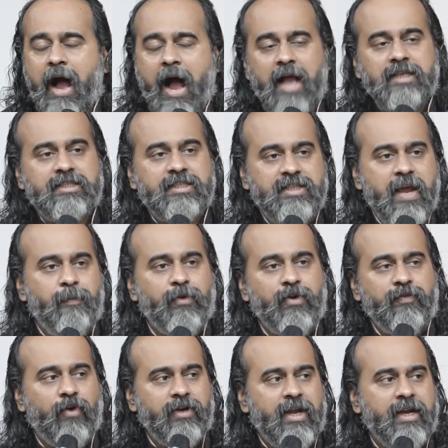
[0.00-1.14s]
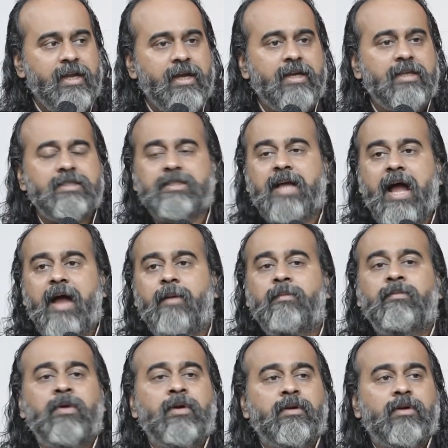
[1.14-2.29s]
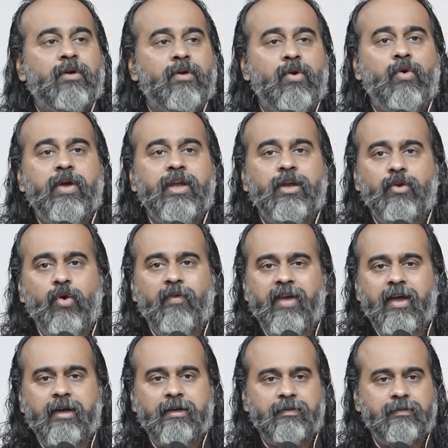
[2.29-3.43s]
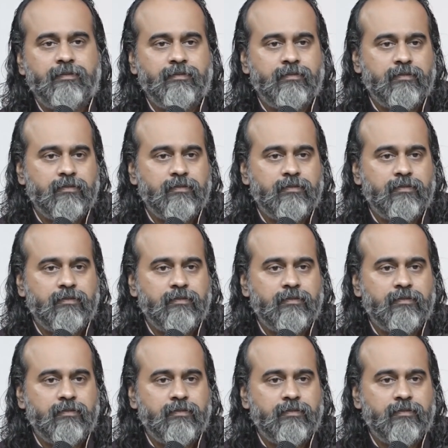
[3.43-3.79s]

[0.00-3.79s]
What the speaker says: I'll stay put for 10 years, I'm going nowhere.